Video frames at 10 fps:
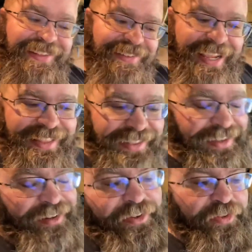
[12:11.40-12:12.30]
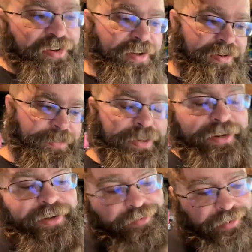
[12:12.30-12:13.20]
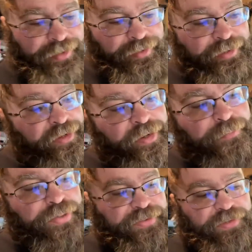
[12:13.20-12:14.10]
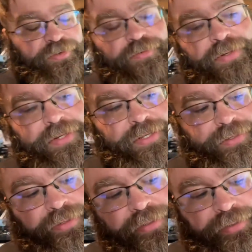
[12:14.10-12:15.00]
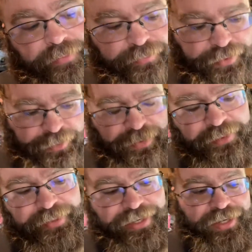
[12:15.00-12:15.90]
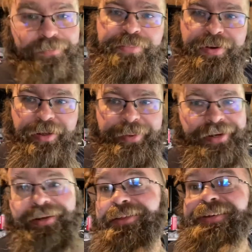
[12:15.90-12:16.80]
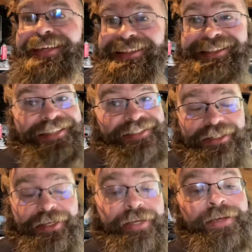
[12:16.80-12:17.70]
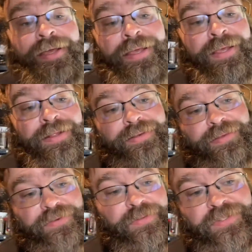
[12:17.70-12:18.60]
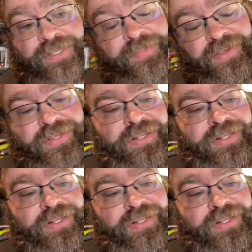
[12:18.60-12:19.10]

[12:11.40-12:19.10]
take that thing off, knock the pin out, put the new one in, put the pin back in, put it all back together. Easy, easy day. Now I'm gonna do the same thing on the